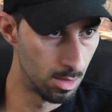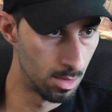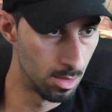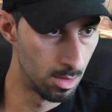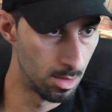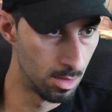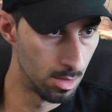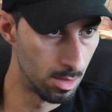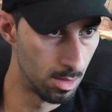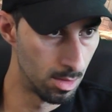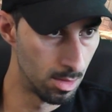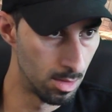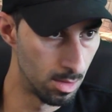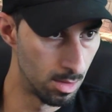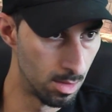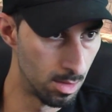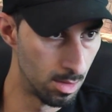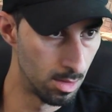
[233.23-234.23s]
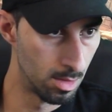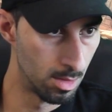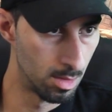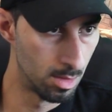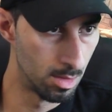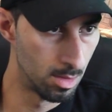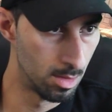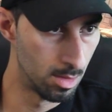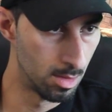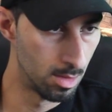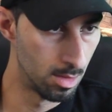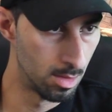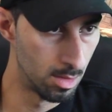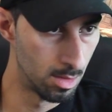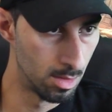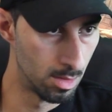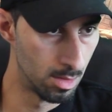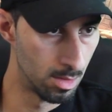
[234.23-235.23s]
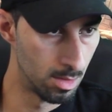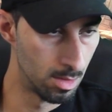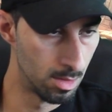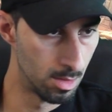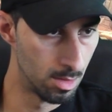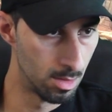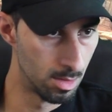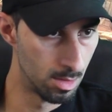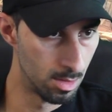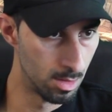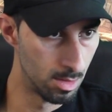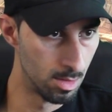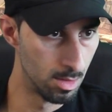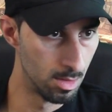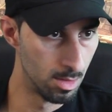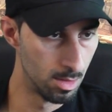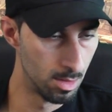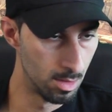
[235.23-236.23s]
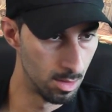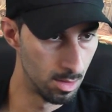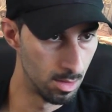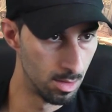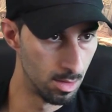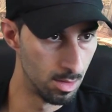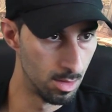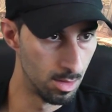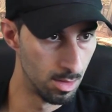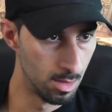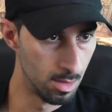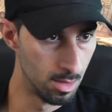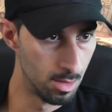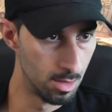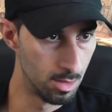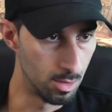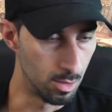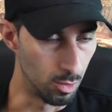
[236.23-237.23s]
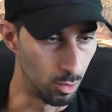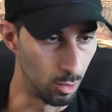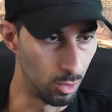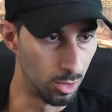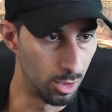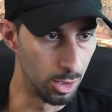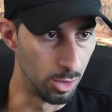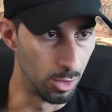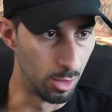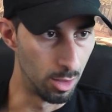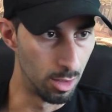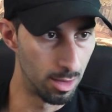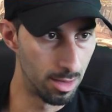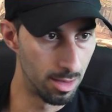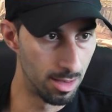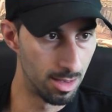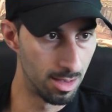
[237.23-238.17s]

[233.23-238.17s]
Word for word: To rule the north. I wish I could fight beside you. Rule the north.